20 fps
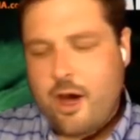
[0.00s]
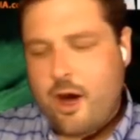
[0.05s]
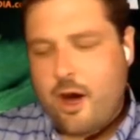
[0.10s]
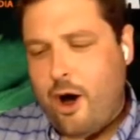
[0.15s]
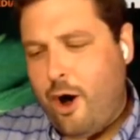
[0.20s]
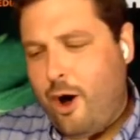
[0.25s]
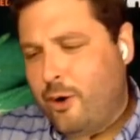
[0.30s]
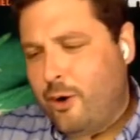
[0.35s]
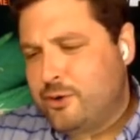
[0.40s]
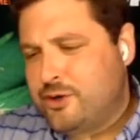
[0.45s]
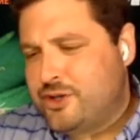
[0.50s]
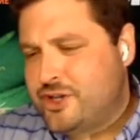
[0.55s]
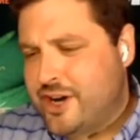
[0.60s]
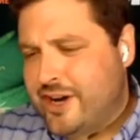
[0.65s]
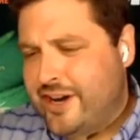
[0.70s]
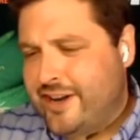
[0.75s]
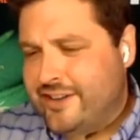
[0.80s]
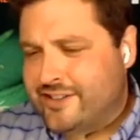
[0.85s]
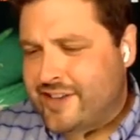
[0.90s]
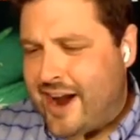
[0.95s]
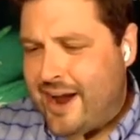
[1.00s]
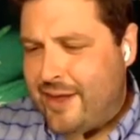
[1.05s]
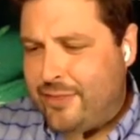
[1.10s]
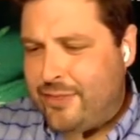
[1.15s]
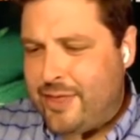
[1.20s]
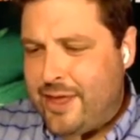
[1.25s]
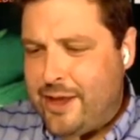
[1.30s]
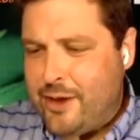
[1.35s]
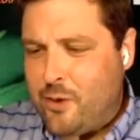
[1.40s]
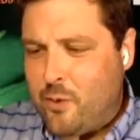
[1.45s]
Oh, geez. I
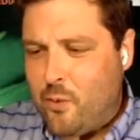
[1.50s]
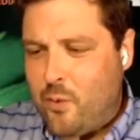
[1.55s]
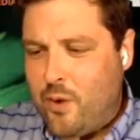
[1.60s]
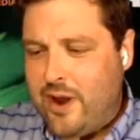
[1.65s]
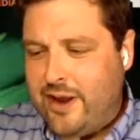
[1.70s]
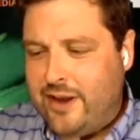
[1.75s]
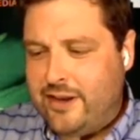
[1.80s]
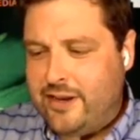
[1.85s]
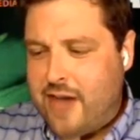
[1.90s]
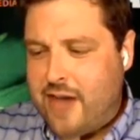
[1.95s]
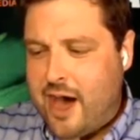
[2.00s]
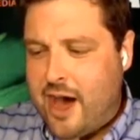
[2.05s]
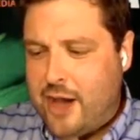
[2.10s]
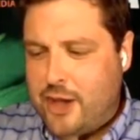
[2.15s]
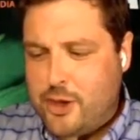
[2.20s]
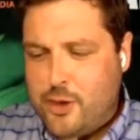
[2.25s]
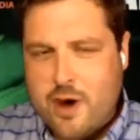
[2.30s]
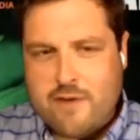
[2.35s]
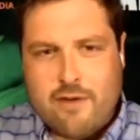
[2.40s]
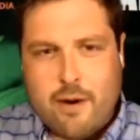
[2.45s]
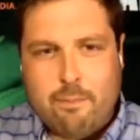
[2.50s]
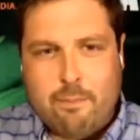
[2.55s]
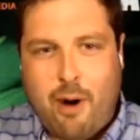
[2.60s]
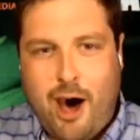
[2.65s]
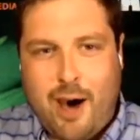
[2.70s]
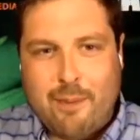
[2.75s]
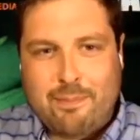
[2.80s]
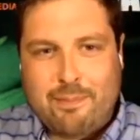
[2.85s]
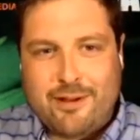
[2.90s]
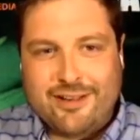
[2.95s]
think when you have a
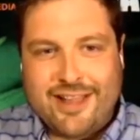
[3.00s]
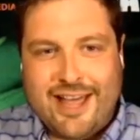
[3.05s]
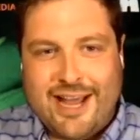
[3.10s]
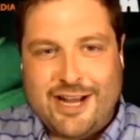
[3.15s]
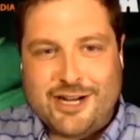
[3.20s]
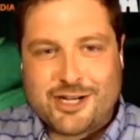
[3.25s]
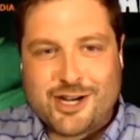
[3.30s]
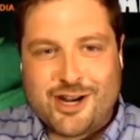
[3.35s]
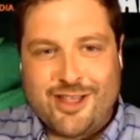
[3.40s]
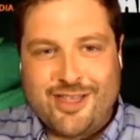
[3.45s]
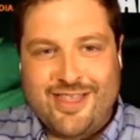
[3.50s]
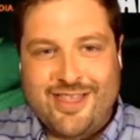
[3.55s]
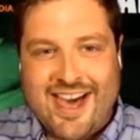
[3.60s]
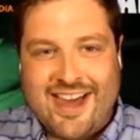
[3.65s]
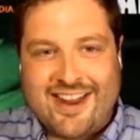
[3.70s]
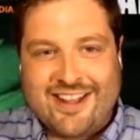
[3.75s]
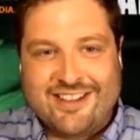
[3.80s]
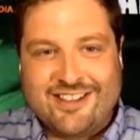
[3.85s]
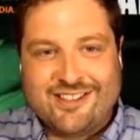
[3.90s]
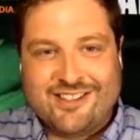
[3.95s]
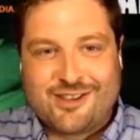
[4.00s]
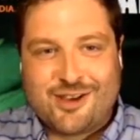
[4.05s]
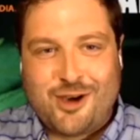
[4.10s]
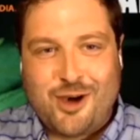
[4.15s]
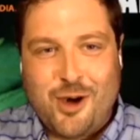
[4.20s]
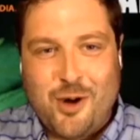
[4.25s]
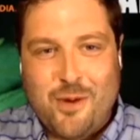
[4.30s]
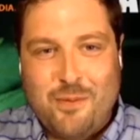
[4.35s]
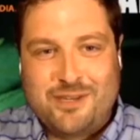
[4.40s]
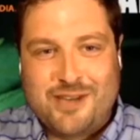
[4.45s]
population that is
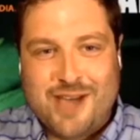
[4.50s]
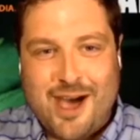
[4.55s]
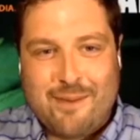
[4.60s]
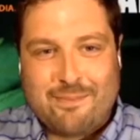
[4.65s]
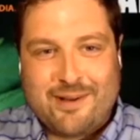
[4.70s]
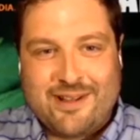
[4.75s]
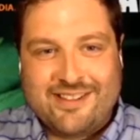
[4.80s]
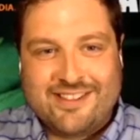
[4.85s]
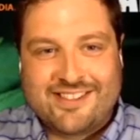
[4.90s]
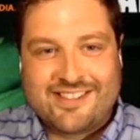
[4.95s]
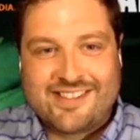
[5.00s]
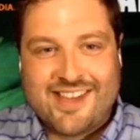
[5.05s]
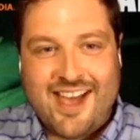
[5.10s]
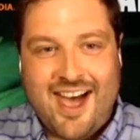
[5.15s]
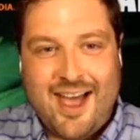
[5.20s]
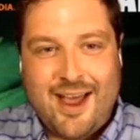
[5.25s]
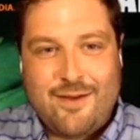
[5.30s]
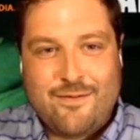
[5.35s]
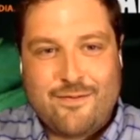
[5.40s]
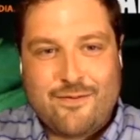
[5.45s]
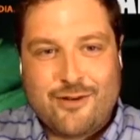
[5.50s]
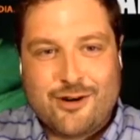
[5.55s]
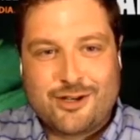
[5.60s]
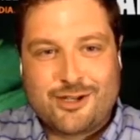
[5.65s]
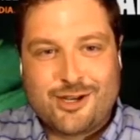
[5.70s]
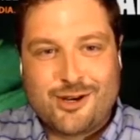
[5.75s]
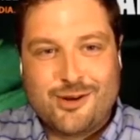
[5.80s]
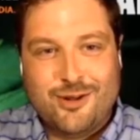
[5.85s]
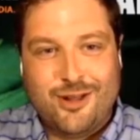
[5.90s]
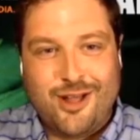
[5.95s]
cooped up inside for
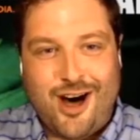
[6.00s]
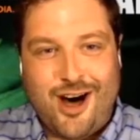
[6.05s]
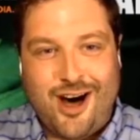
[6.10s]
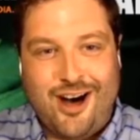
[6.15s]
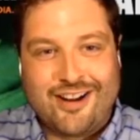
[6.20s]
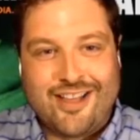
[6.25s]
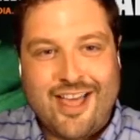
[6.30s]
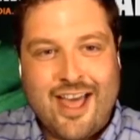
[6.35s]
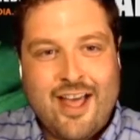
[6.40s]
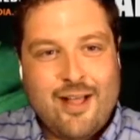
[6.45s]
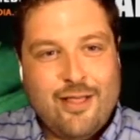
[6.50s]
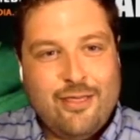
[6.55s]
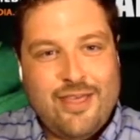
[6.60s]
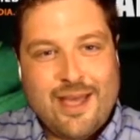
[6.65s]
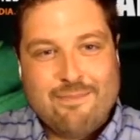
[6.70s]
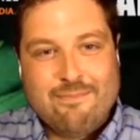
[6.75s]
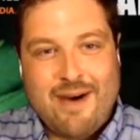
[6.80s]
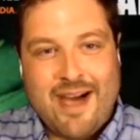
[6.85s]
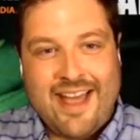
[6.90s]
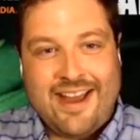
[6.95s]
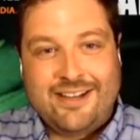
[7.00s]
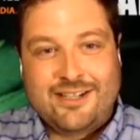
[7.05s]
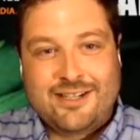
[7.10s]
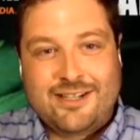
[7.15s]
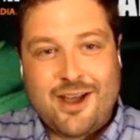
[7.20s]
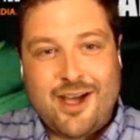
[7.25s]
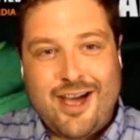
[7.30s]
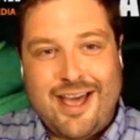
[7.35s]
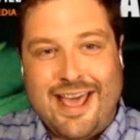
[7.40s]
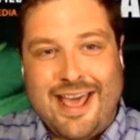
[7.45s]
too long, they
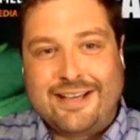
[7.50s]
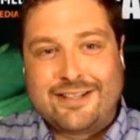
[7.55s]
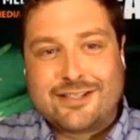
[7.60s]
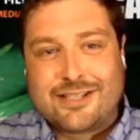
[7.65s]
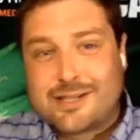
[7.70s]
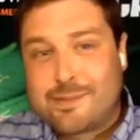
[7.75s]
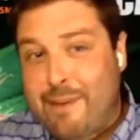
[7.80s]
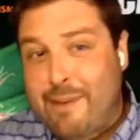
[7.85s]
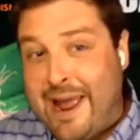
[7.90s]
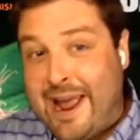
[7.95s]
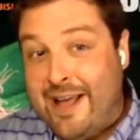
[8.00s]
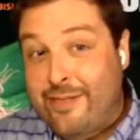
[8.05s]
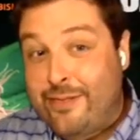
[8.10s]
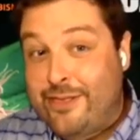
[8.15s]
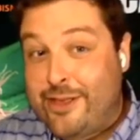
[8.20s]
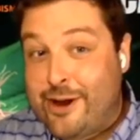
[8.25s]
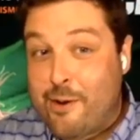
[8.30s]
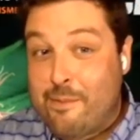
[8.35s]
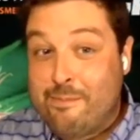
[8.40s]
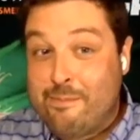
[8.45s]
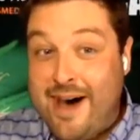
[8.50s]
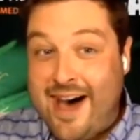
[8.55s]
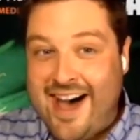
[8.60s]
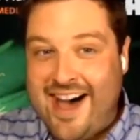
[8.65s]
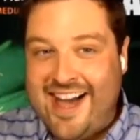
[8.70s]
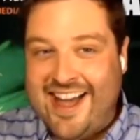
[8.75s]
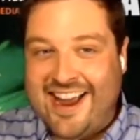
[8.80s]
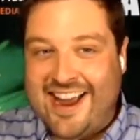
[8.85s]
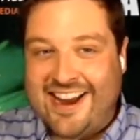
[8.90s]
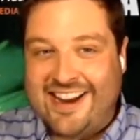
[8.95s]
might expand their
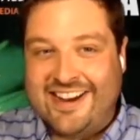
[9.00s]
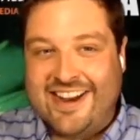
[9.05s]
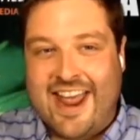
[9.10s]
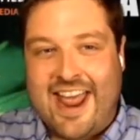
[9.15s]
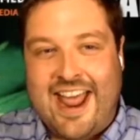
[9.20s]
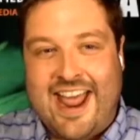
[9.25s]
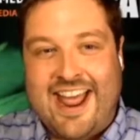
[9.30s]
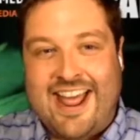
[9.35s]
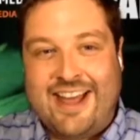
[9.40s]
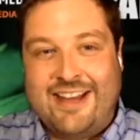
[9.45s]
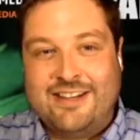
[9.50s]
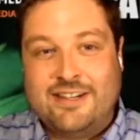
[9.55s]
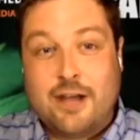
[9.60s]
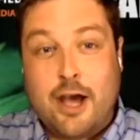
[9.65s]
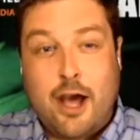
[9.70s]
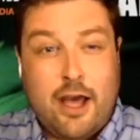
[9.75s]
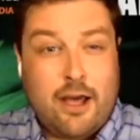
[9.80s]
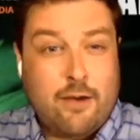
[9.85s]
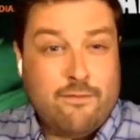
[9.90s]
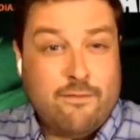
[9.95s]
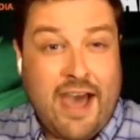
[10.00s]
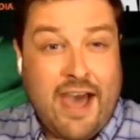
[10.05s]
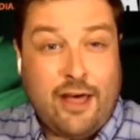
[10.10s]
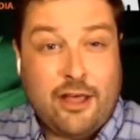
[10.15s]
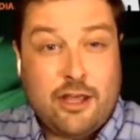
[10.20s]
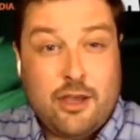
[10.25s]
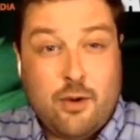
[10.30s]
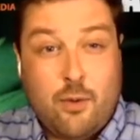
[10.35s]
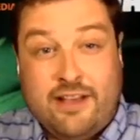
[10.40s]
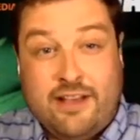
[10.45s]
mind and
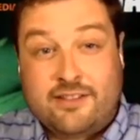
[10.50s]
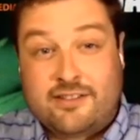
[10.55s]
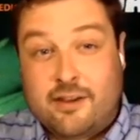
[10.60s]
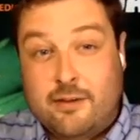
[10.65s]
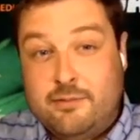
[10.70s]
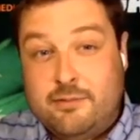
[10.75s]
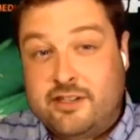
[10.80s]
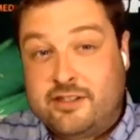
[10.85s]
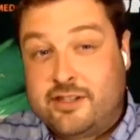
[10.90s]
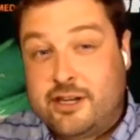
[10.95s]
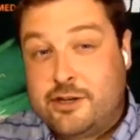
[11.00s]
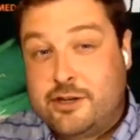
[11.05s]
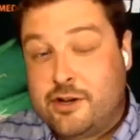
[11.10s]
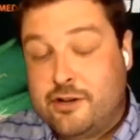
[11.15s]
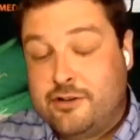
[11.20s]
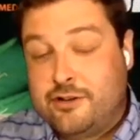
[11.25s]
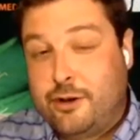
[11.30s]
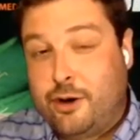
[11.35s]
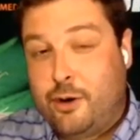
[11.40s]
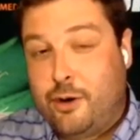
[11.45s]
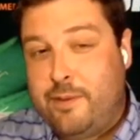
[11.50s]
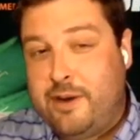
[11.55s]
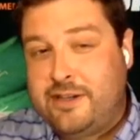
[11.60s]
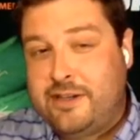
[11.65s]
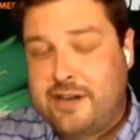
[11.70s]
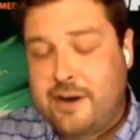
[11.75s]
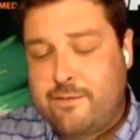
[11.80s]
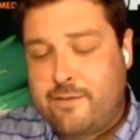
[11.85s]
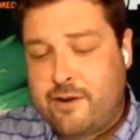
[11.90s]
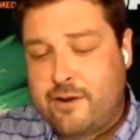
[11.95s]
evaluate some decisions a little
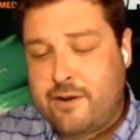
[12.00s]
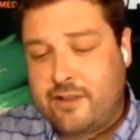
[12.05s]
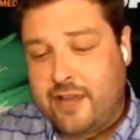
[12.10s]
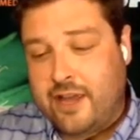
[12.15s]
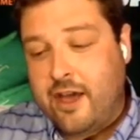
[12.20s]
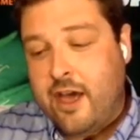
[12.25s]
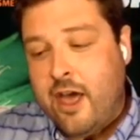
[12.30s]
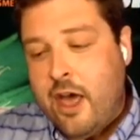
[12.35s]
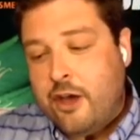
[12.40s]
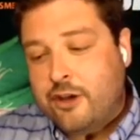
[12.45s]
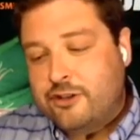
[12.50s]
bit differently.